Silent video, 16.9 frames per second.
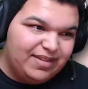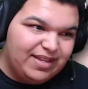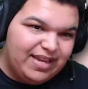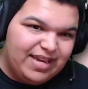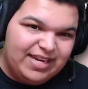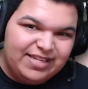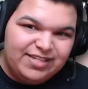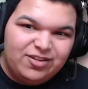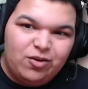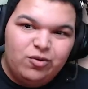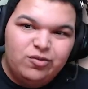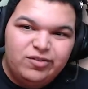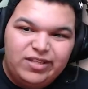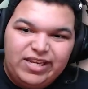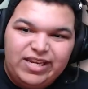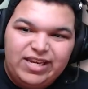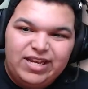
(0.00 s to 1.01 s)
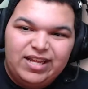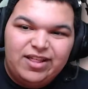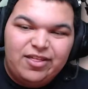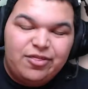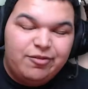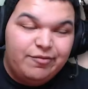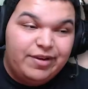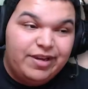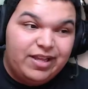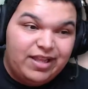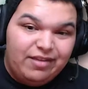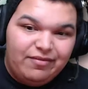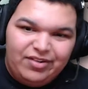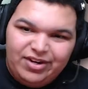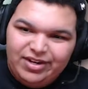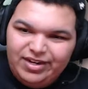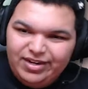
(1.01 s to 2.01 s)
and it's only
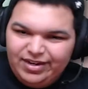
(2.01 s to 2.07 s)
311.